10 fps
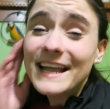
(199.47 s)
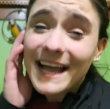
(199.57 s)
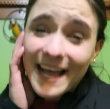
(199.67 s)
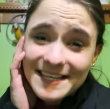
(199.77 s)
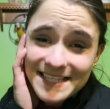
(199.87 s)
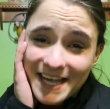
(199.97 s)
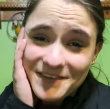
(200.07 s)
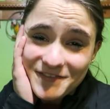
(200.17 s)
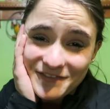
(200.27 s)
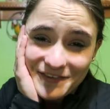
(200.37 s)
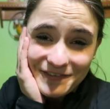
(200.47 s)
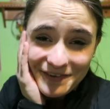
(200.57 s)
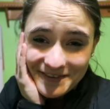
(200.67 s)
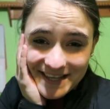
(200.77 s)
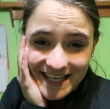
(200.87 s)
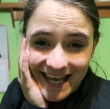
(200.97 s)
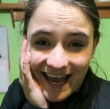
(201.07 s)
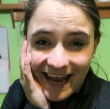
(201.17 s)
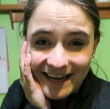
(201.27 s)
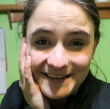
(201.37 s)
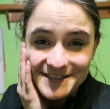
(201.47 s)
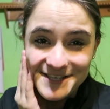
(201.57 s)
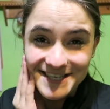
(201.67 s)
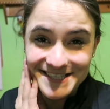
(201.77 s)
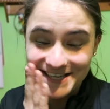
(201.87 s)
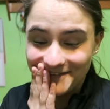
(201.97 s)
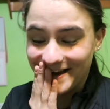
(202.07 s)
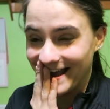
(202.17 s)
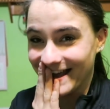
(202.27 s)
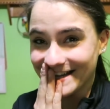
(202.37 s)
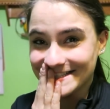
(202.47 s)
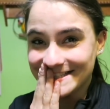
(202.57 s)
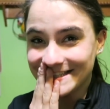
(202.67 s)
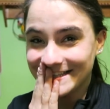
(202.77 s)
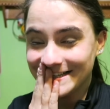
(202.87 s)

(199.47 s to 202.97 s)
Guys, I'm filming with the Canon G7X.